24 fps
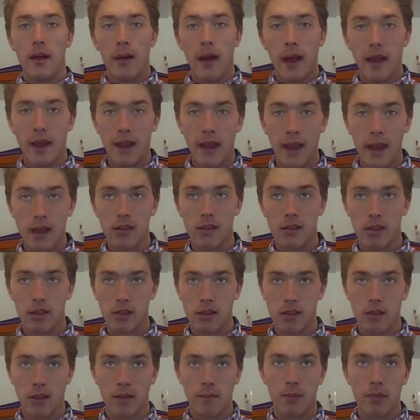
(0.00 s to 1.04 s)

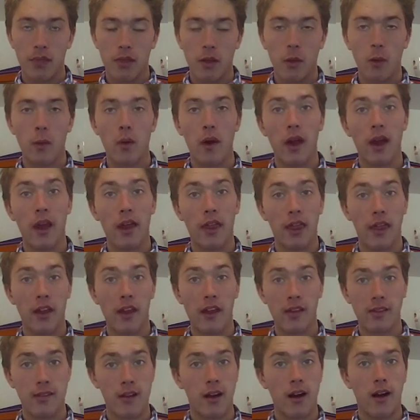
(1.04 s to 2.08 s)
against the way
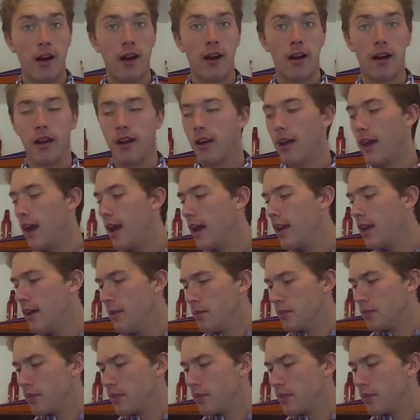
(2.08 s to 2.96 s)
things are. And,